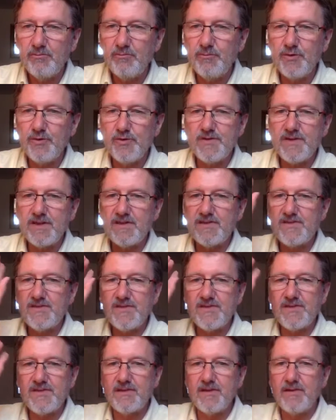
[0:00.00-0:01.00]
Music is
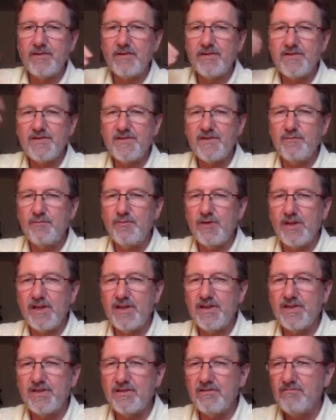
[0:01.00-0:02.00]
just another
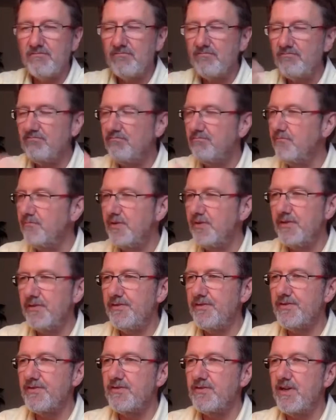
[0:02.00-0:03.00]
stimulation, another
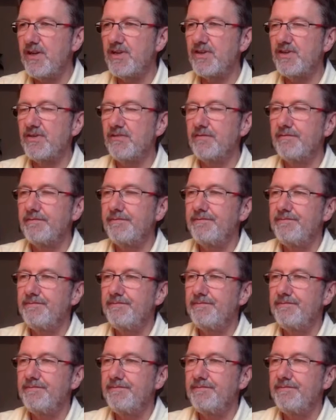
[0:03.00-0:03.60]
distraction.